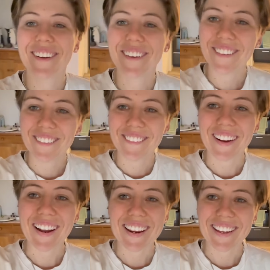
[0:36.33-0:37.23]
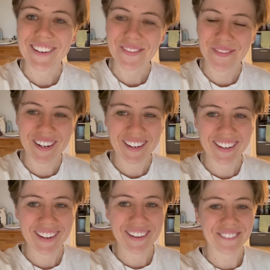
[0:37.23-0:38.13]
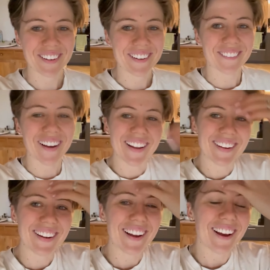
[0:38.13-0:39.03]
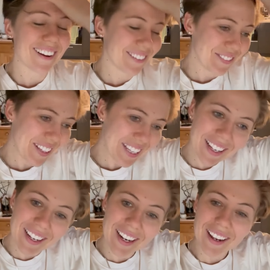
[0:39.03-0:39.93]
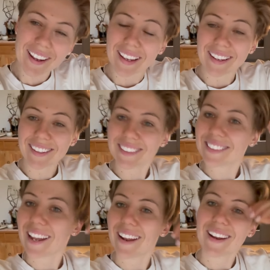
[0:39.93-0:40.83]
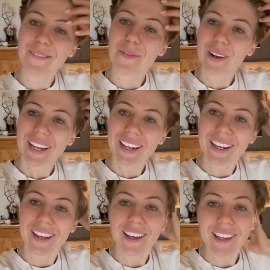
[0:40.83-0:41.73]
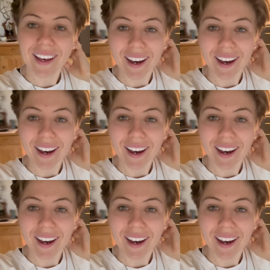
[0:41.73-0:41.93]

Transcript: Alrighty, good morning everyone. It is Saturday morning here.